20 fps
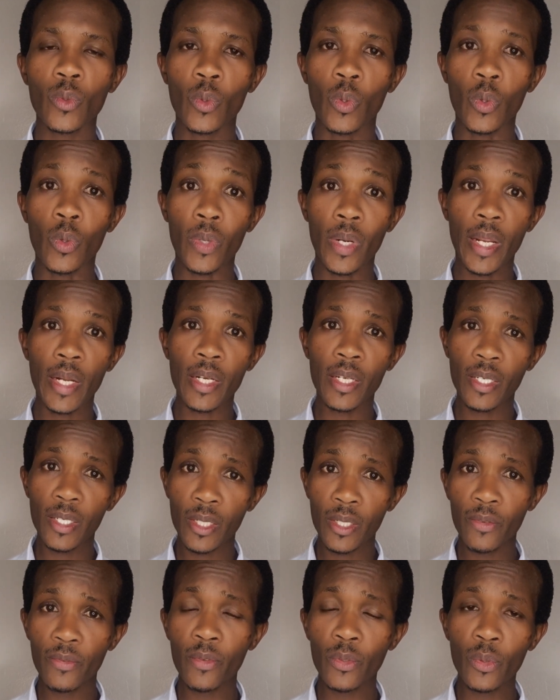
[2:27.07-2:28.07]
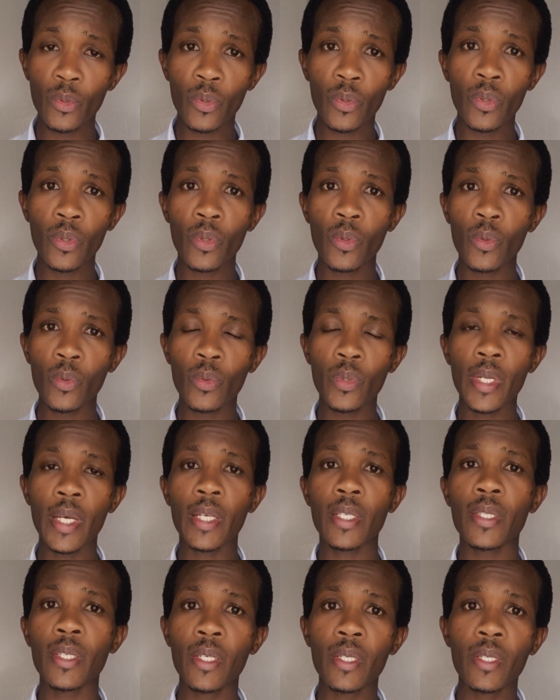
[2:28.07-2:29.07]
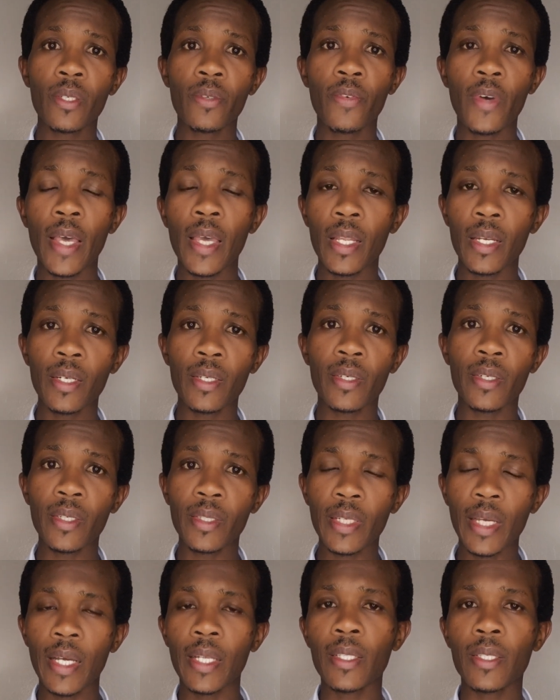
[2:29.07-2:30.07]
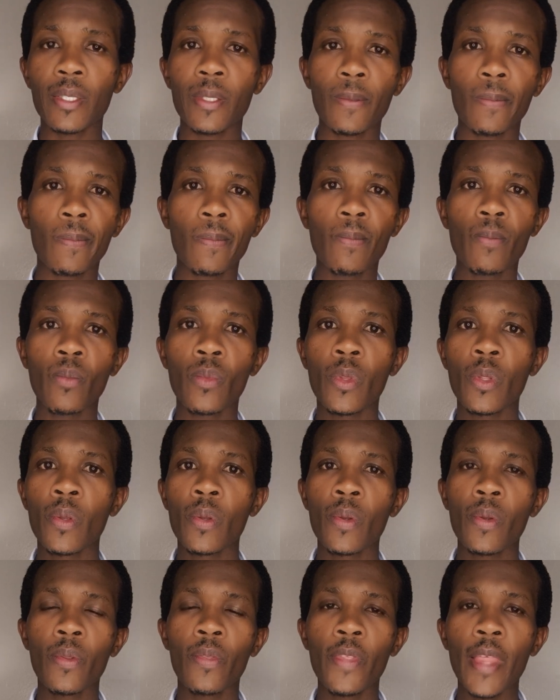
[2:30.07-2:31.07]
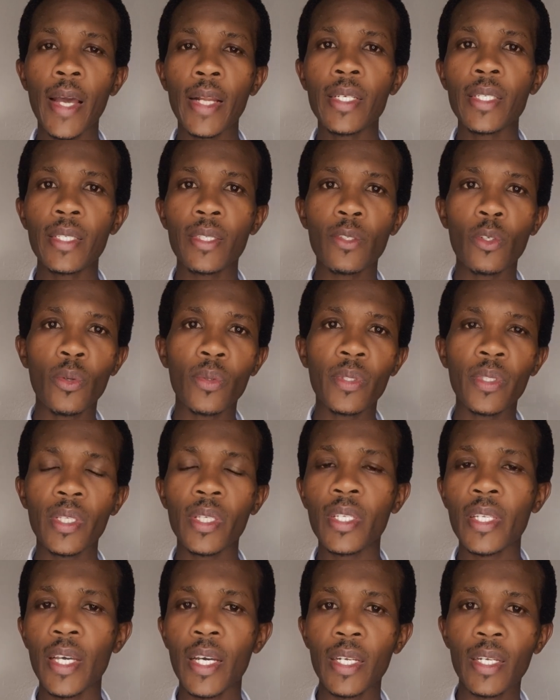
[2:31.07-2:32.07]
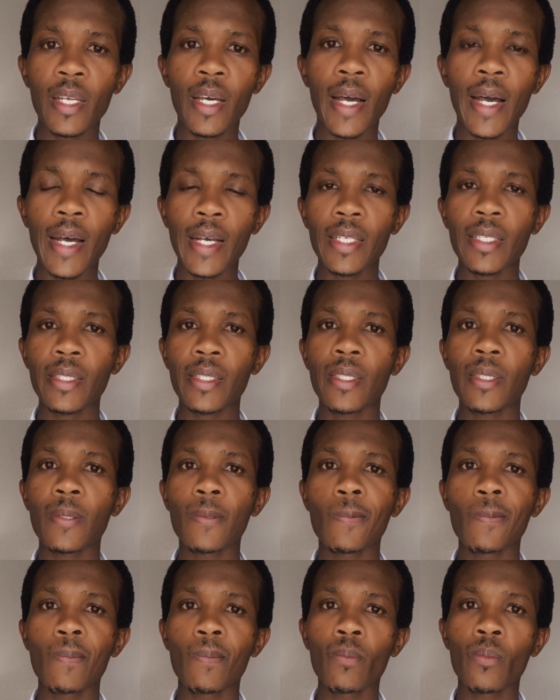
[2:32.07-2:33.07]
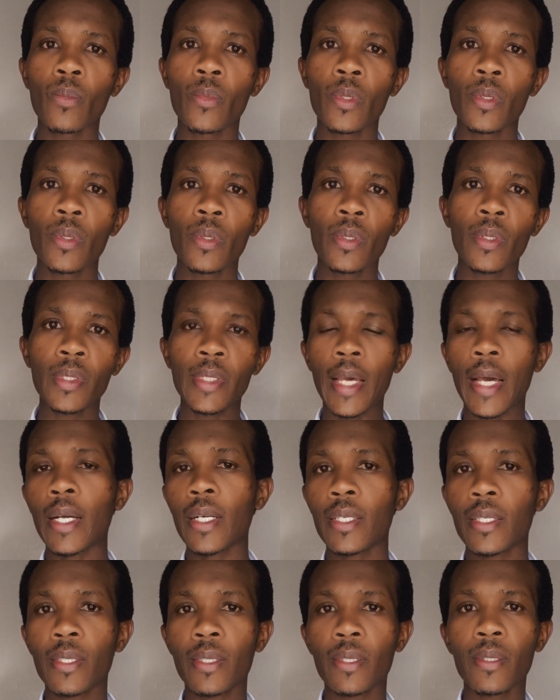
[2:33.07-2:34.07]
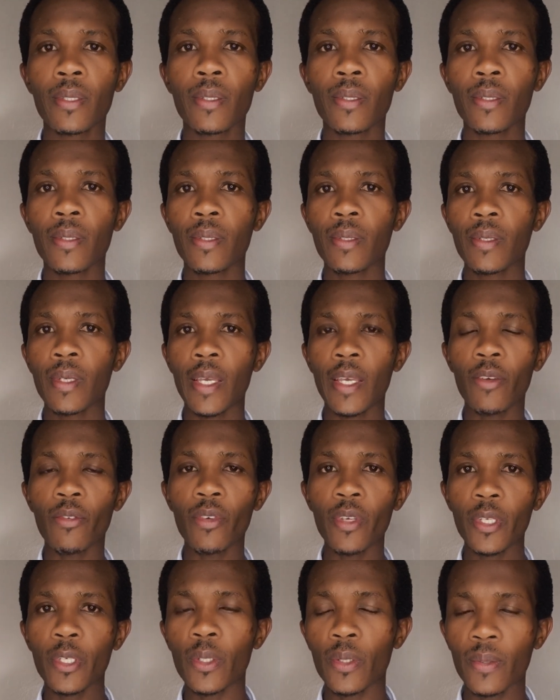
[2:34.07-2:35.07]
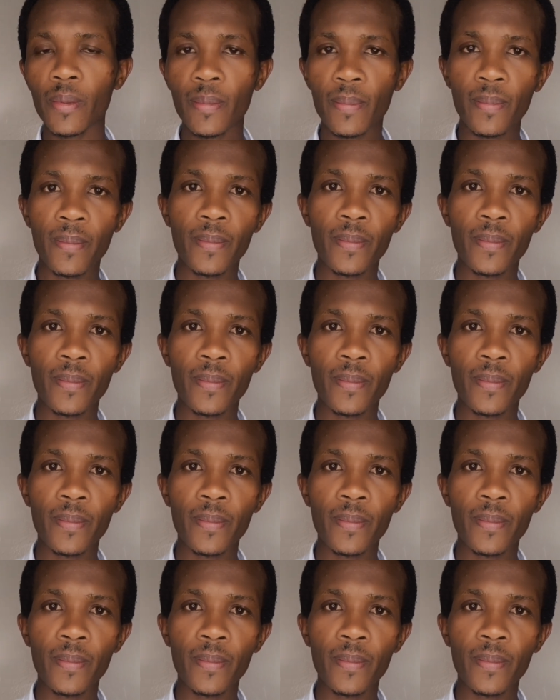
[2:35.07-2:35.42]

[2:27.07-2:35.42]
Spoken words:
or an individual who doesn't file returns. That is considered as tax evasion.